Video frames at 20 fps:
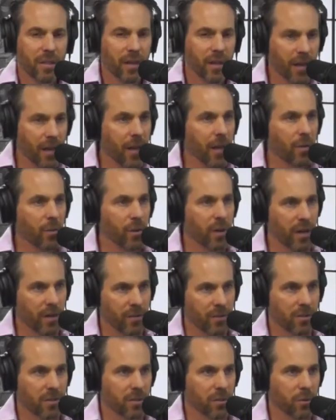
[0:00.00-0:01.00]
again, we have
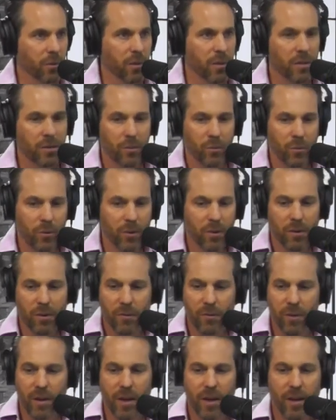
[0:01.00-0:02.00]
a situation where
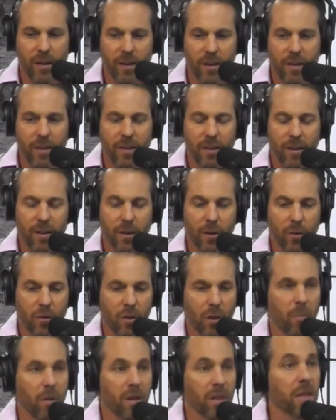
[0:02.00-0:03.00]
you've got,
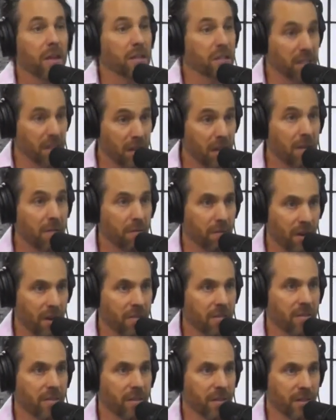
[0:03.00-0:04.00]
somebody that did
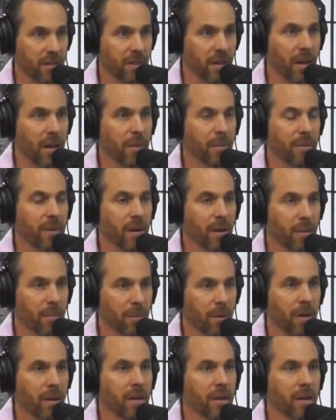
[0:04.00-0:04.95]
invest the time and money,